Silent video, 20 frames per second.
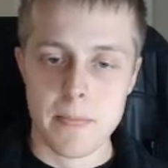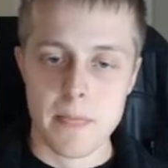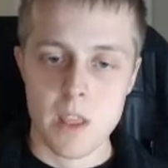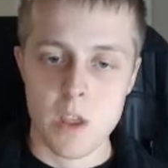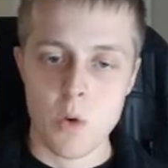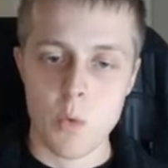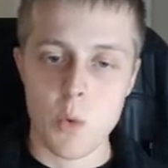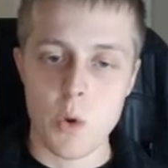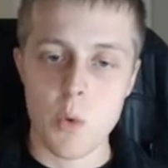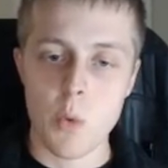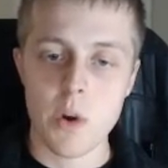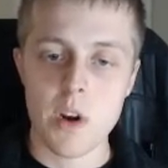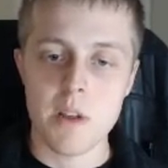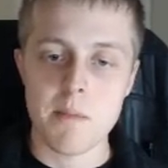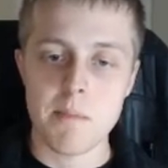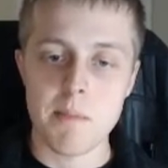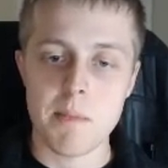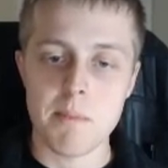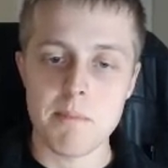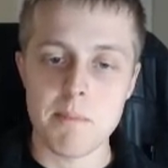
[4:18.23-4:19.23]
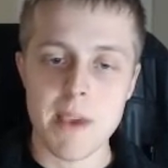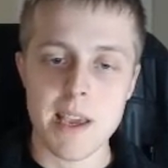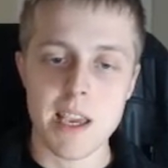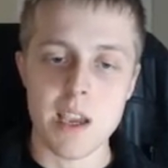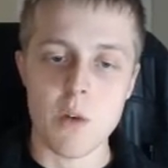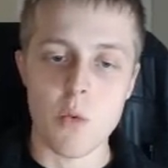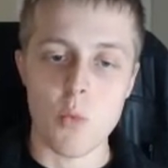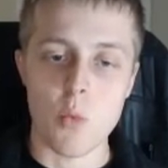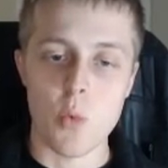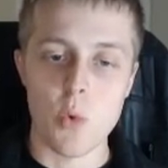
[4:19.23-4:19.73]
we want to make
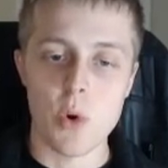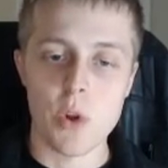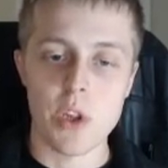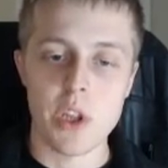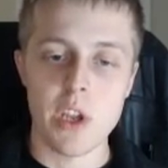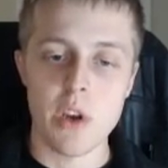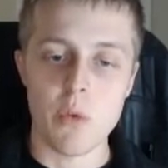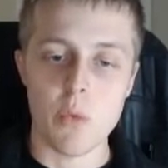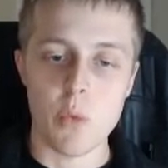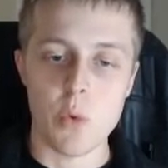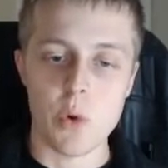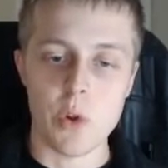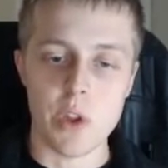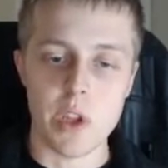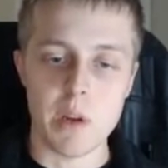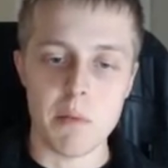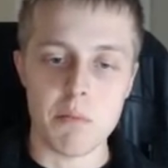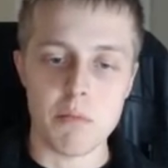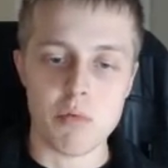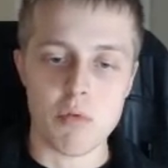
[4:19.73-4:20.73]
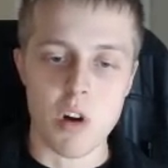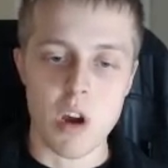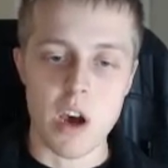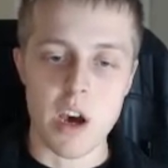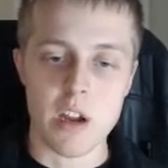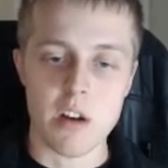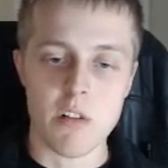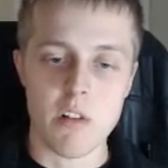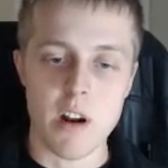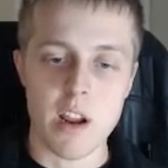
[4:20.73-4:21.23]
it really, really
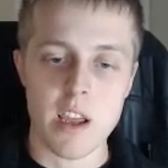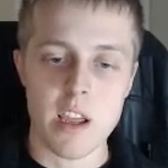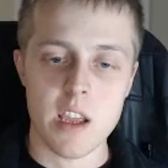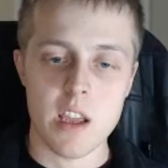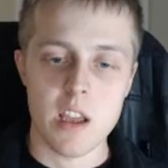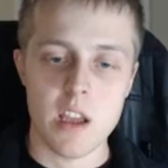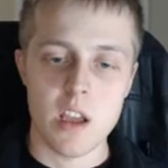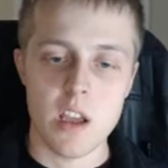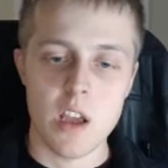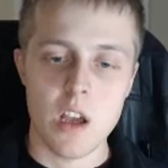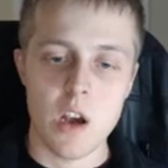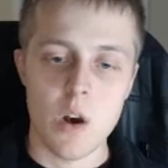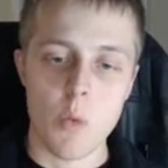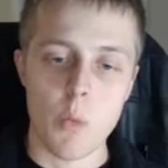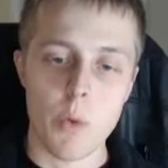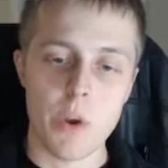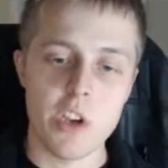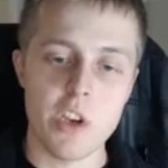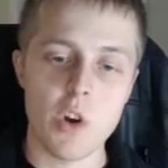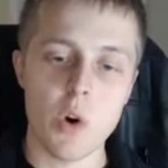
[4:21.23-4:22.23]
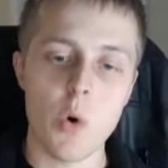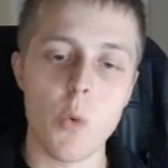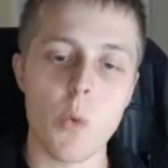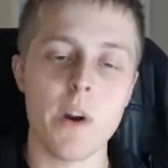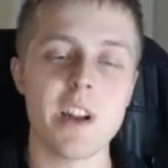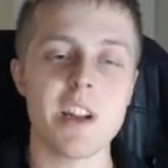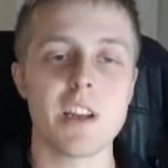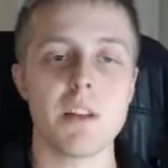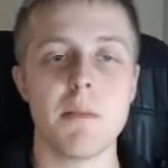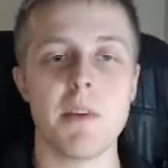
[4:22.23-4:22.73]
broad, right? We don't want
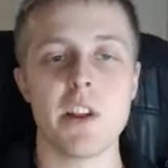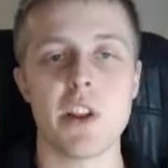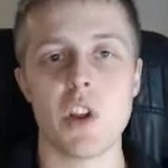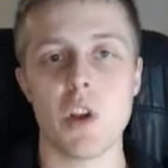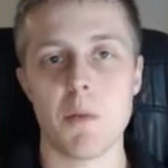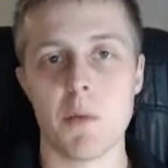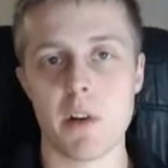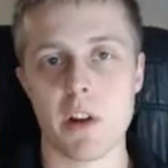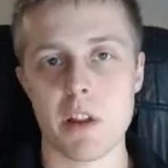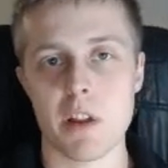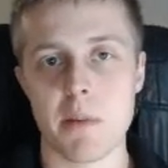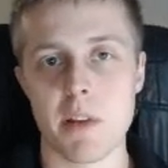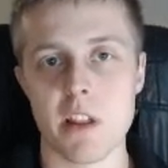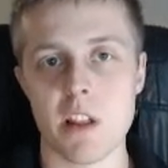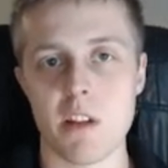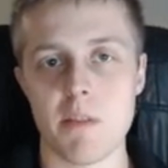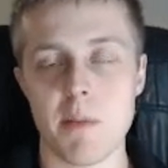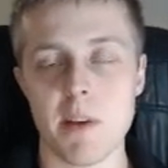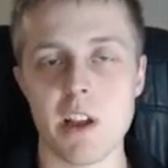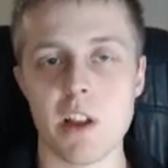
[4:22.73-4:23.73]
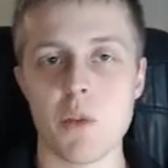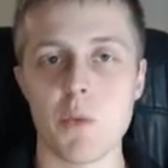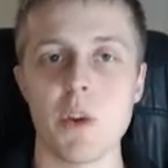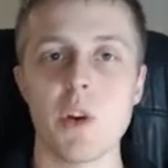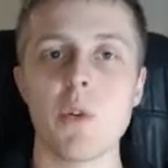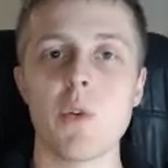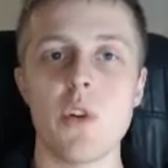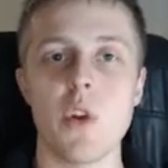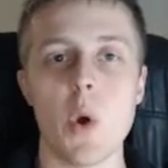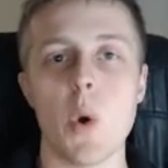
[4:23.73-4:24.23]
it to be super expensive because we
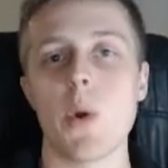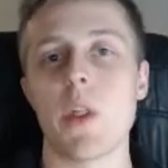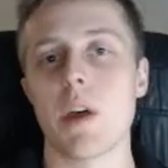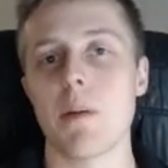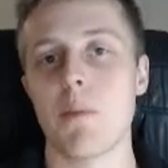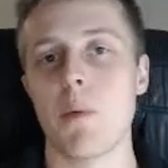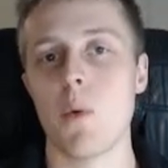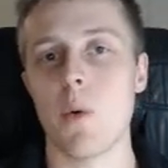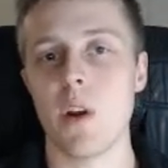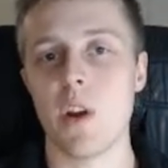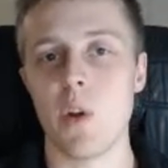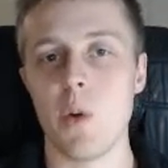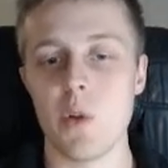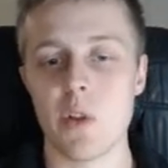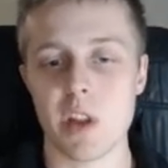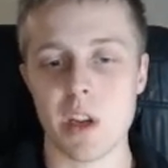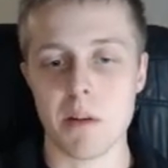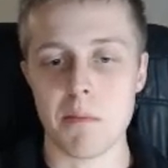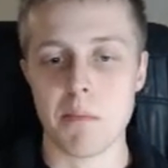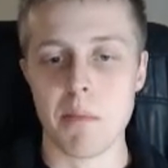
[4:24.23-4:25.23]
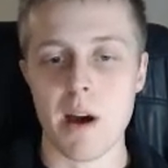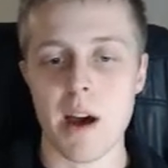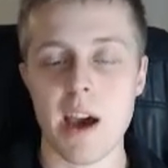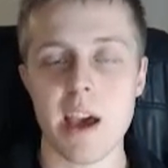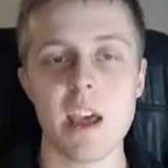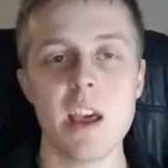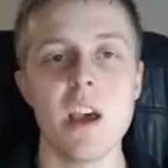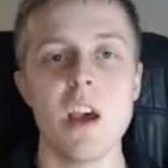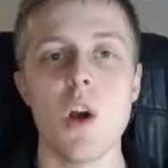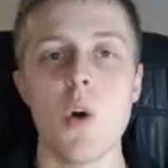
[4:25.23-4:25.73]
don't know at that point who's going to
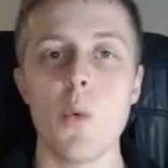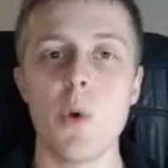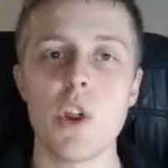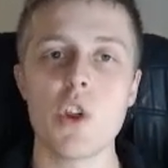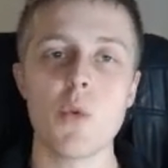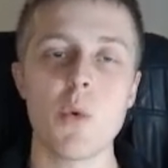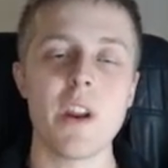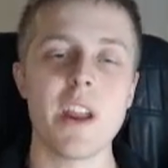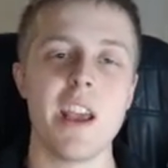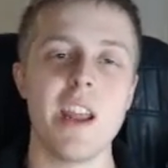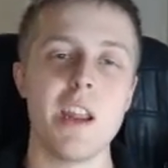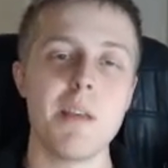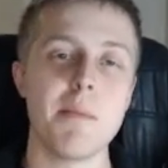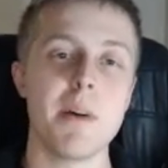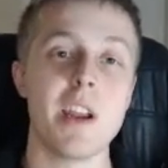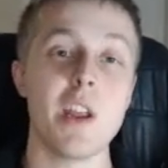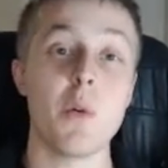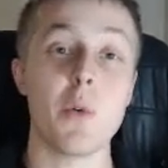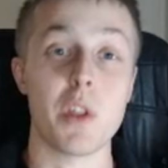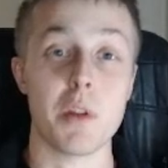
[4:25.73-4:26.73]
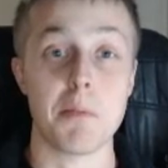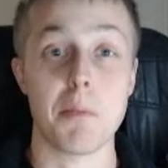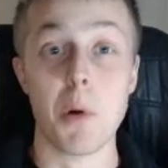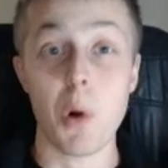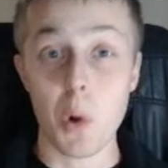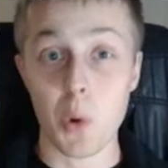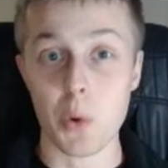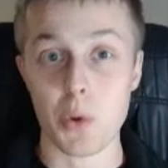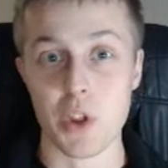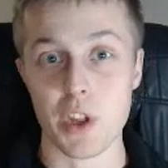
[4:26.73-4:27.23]
buy. We just want anybody with a
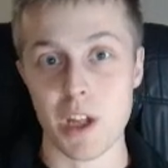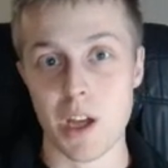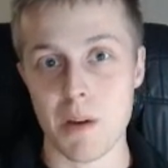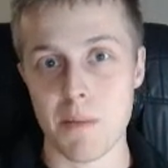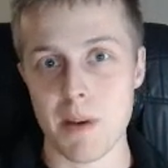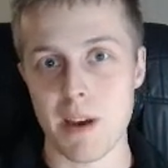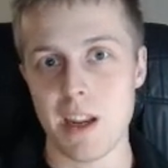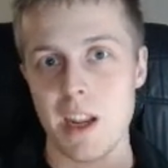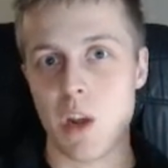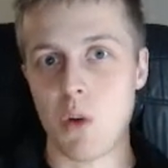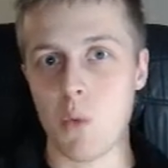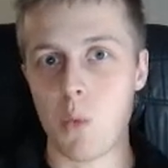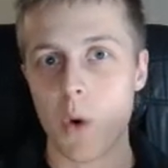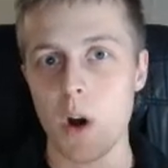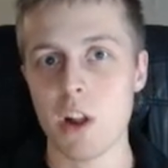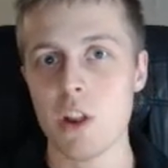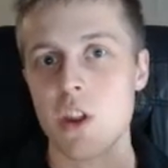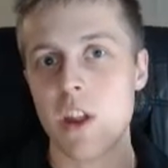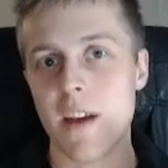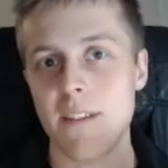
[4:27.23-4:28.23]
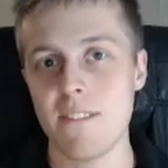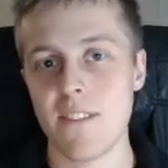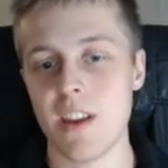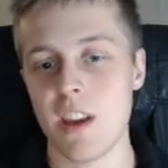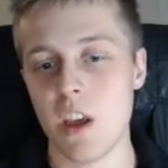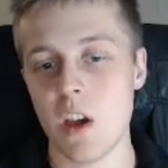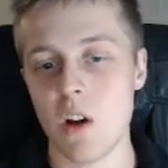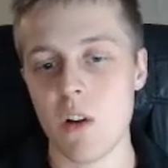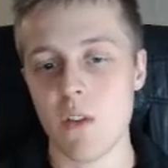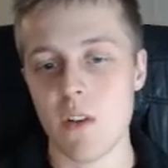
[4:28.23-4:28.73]
pulse to come in and watch that
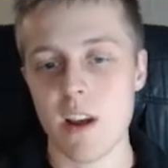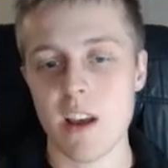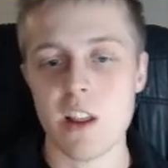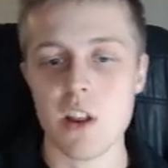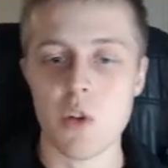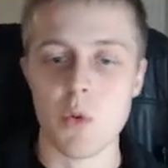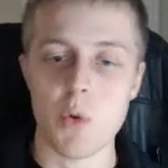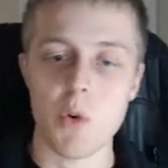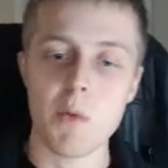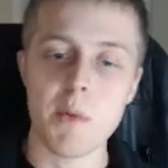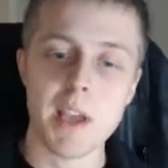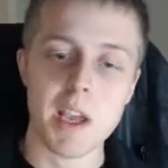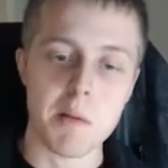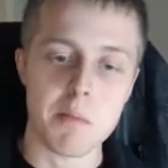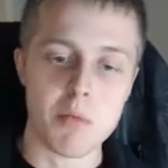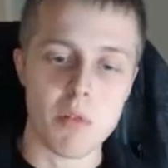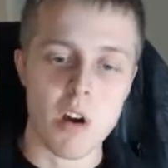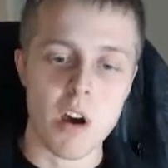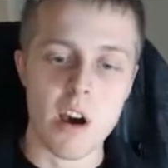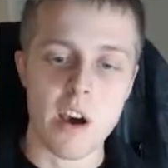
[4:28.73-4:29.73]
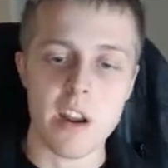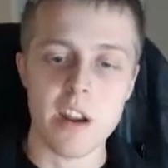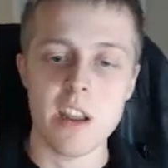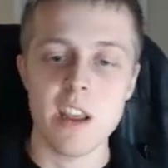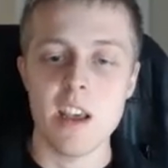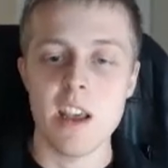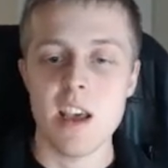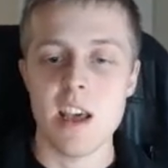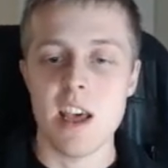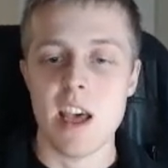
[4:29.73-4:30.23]
video, right? So we make it broad,
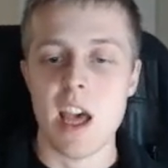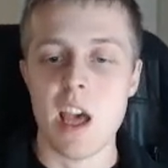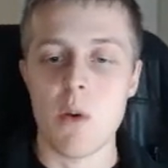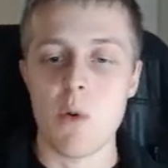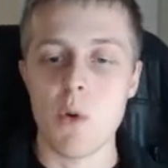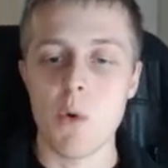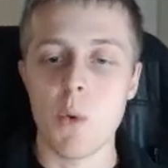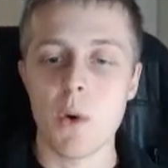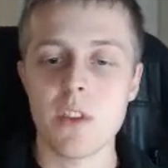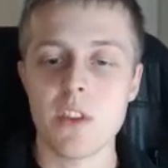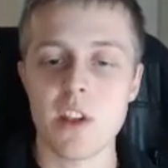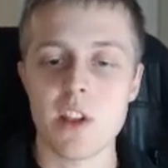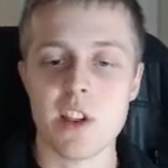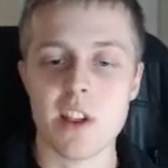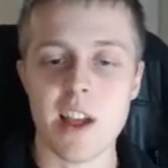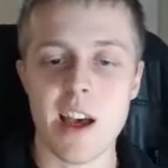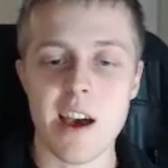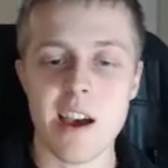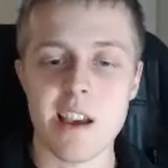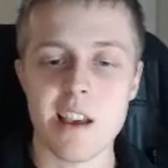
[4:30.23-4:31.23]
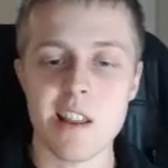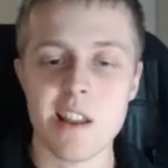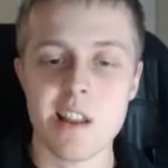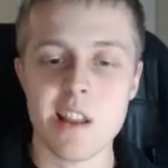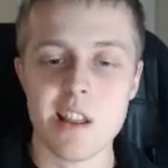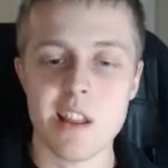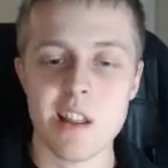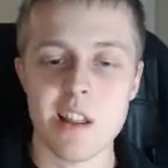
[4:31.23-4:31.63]
and we want the size